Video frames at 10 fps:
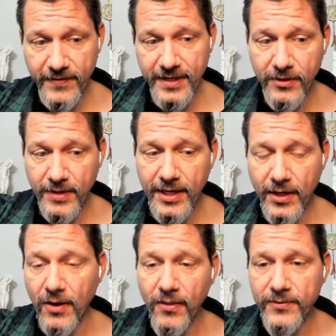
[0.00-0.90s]
integrating
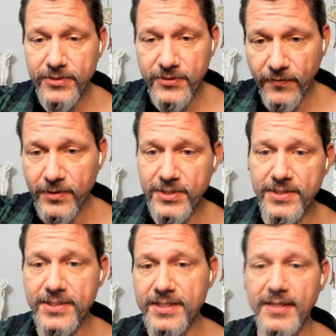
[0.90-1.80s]
all those
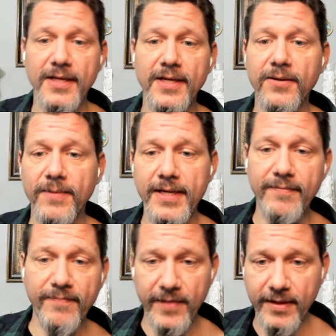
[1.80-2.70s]
forces, right?